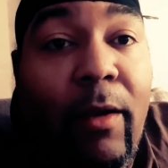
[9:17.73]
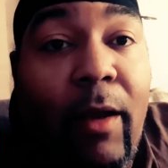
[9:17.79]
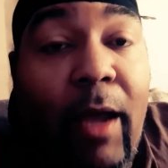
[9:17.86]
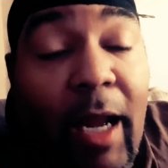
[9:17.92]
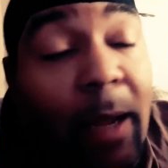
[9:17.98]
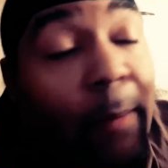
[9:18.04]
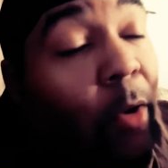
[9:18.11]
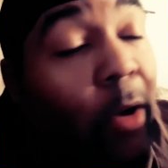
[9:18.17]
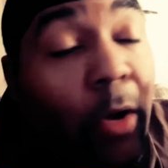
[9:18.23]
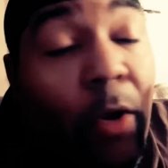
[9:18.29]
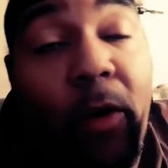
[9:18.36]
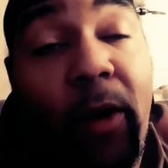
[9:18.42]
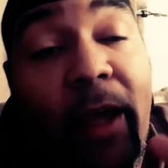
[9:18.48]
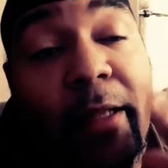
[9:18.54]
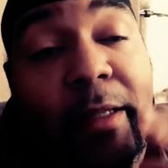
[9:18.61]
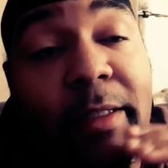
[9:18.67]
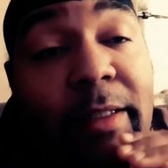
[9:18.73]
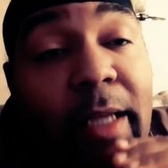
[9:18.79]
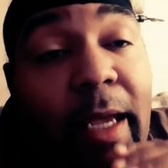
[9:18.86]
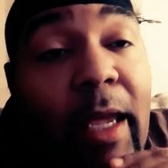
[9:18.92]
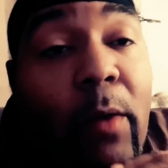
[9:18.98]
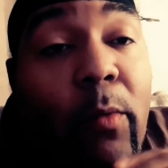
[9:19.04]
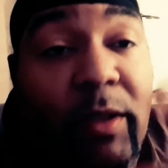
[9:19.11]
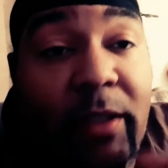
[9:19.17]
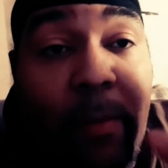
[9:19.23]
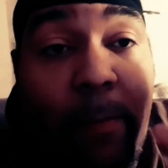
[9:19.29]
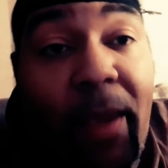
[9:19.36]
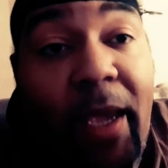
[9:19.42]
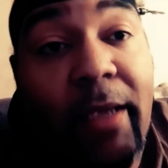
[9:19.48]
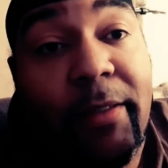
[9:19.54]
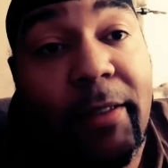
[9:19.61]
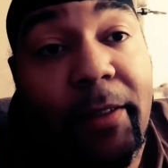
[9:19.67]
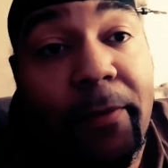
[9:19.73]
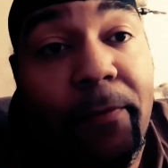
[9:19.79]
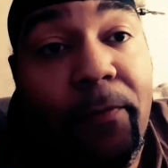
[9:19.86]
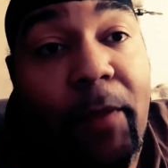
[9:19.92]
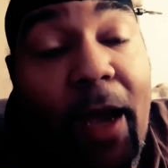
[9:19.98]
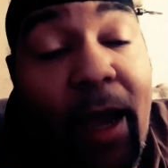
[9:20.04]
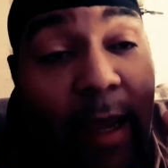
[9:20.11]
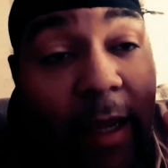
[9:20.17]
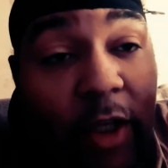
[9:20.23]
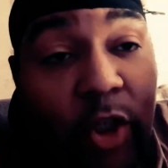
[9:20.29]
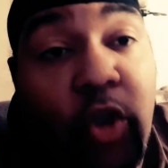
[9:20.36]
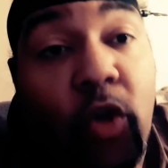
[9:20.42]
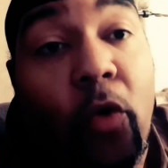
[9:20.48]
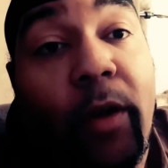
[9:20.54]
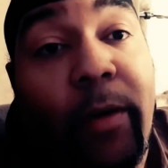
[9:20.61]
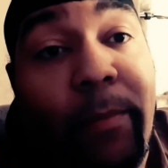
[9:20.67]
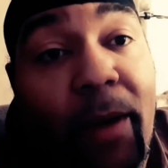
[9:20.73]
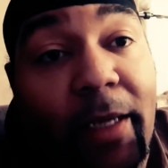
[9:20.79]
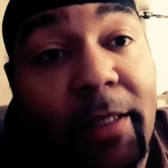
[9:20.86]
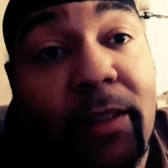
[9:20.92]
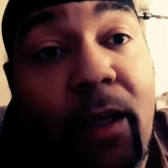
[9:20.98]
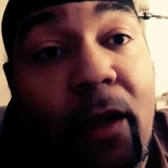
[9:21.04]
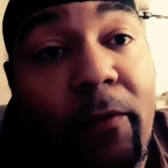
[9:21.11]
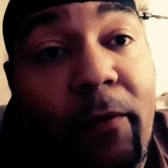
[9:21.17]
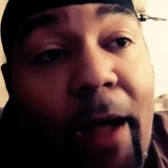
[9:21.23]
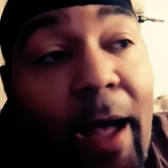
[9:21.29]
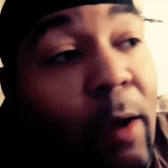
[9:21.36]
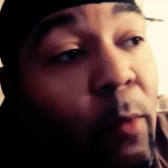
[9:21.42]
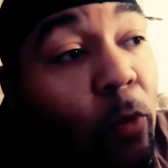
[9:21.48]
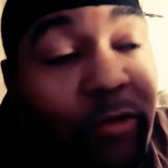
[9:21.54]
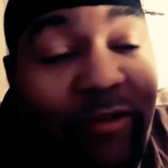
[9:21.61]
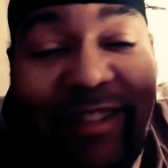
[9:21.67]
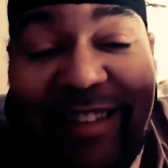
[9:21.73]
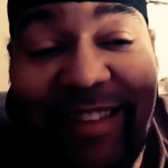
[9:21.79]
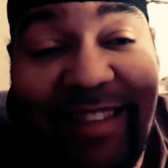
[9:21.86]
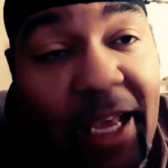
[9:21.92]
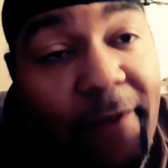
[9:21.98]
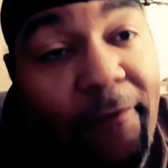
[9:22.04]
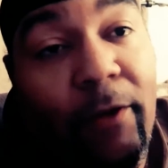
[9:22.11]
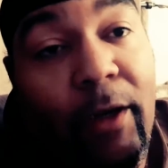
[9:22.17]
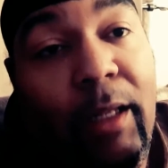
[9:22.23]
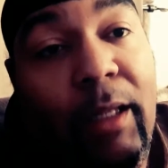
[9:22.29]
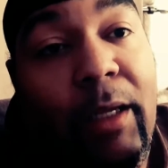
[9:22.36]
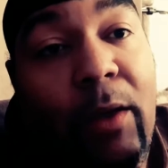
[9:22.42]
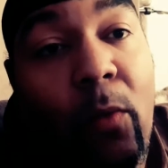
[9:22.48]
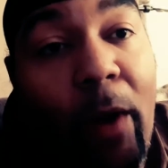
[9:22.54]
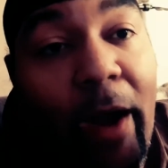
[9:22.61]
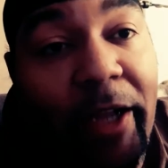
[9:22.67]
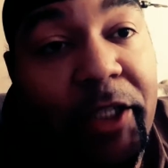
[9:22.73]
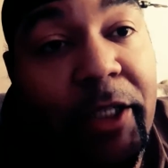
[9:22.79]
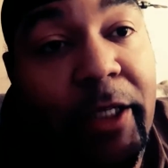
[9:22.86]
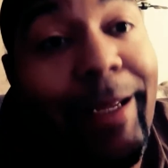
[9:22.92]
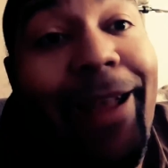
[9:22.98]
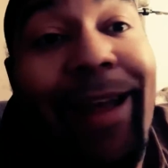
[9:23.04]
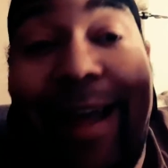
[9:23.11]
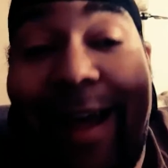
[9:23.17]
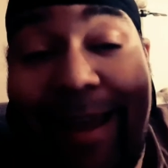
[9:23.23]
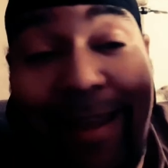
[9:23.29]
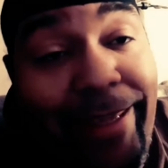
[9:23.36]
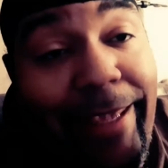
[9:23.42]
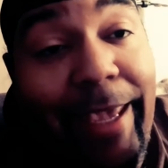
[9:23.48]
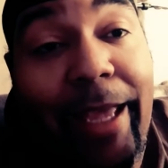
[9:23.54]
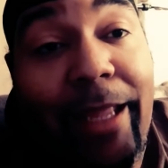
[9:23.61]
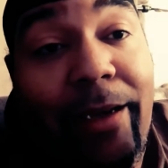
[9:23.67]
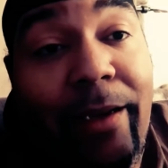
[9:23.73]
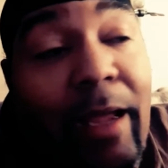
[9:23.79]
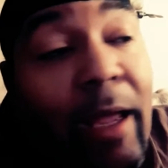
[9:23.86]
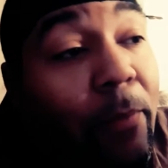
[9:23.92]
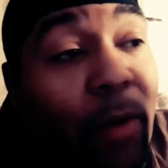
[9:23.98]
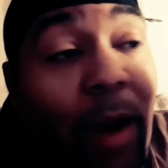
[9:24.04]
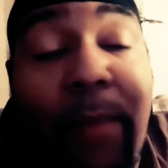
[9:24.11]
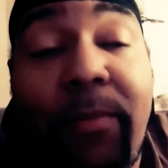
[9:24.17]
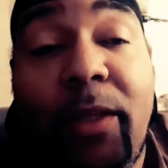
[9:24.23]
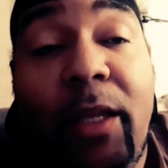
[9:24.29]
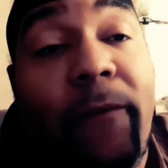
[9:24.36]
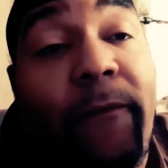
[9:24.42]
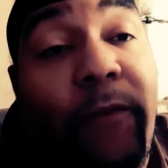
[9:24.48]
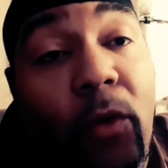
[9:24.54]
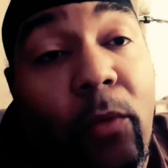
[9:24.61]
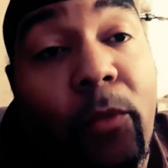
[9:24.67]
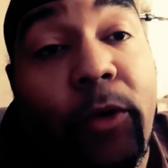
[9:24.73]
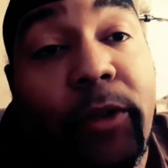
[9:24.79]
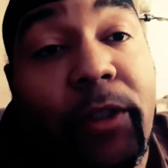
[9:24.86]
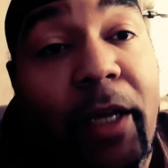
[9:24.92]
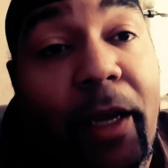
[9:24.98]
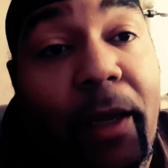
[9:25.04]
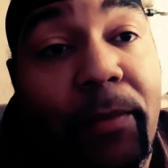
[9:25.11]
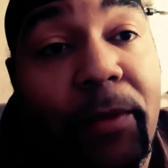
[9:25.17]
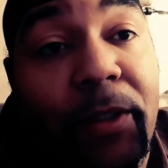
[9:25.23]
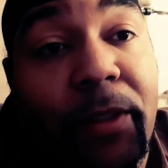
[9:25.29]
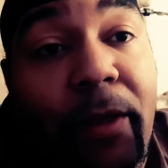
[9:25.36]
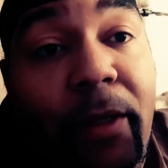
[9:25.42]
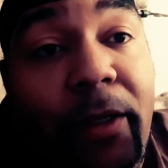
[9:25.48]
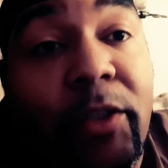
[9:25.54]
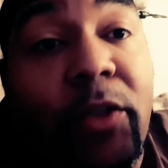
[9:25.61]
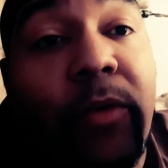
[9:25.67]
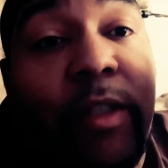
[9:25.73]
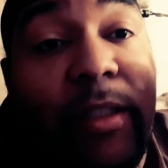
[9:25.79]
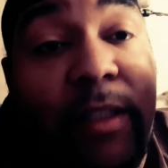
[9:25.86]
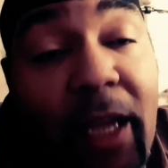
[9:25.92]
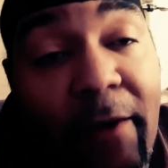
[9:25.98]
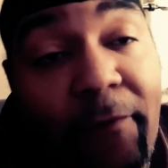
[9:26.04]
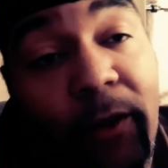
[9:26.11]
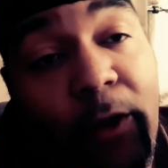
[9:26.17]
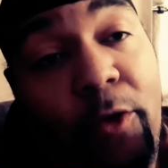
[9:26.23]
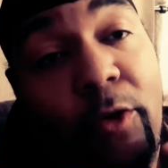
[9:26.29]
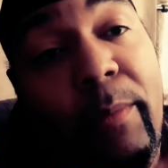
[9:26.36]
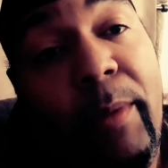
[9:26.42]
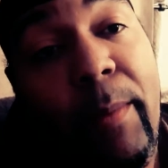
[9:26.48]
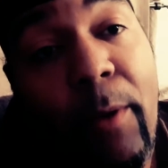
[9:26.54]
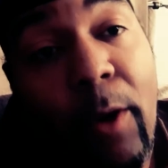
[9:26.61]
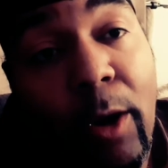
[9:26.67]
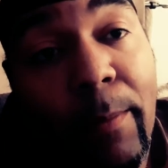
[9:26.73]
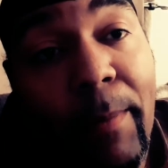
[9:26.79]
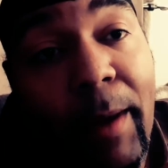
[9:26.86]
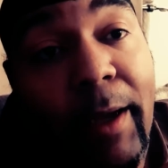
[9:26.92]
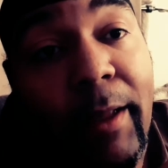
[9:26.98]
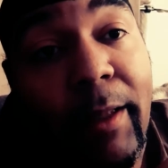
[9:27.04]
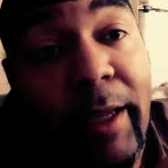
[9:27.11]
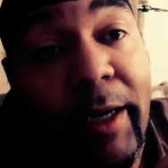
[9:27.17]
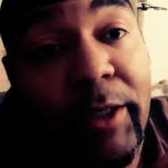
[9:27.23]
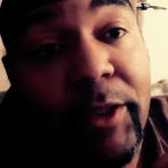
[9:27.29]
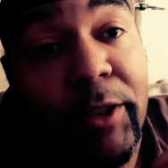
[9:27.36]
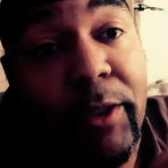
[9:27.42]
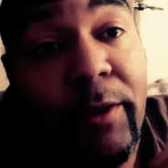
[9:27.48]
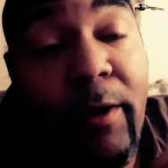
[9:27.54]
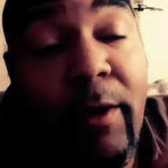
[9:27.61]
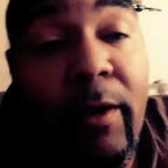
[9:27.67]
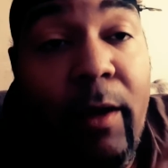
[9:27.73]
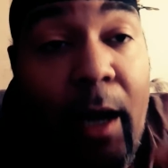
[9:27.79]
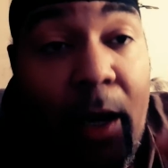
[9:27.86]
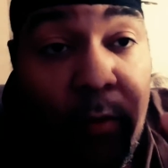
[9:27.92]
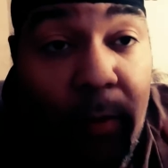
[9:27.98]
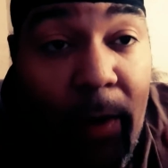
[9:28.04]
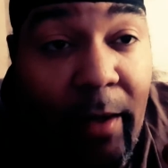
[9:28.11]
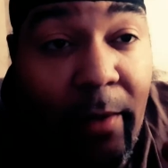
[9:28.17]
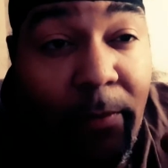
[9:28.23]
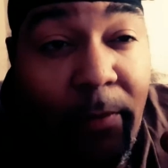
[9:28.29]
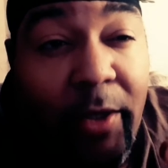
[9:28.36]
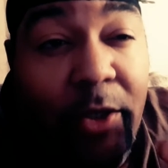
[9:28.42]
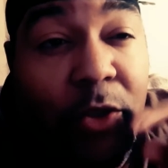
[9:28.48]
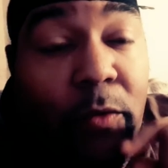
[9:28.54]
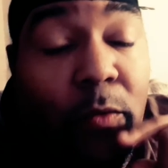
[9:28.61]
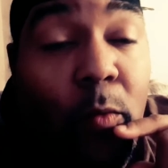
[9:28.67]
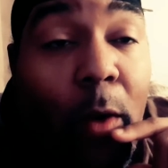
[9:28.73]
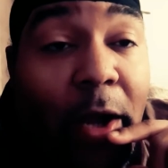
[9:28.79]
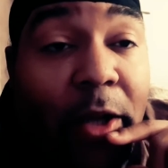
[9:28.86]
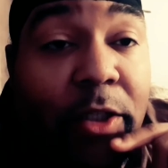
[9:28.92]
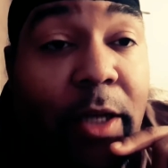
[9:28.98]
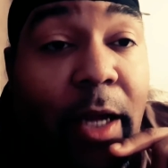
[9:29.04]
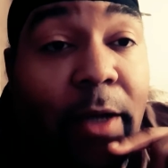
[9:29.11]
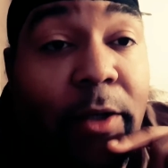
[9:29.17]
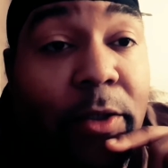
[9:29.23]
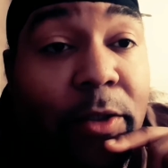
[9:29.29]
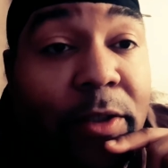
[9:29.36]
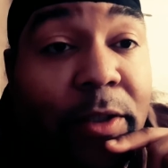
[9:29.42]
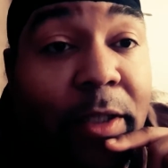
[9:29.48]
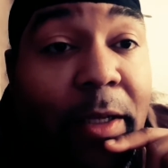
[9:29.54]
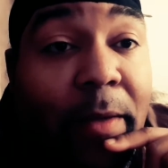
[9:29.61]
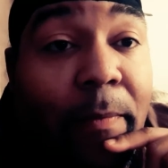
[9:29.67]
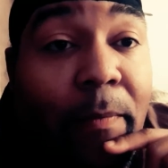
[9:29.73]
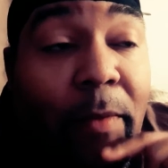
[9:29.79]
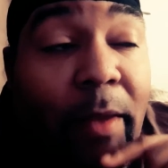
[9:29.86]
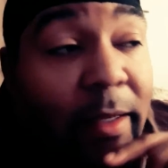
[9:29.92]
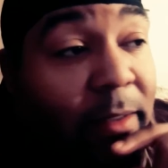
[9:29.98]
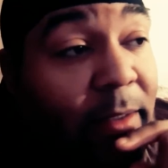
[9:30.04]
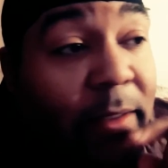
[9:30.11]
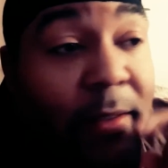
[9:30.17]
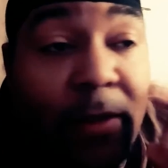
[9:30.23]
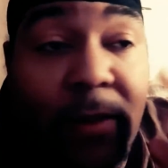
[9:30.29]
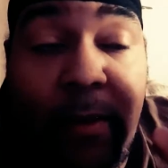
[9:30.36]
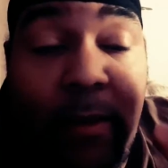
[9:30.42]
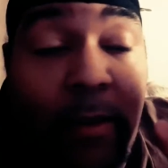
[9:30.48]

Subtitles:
And I'm going to go ahead and say it was amazing. I enjoyed myself. I will definitely watch it again, and probably a few more times. So it's definitely going to be part of my collection. I recommend you watch Dr. Sleep. It's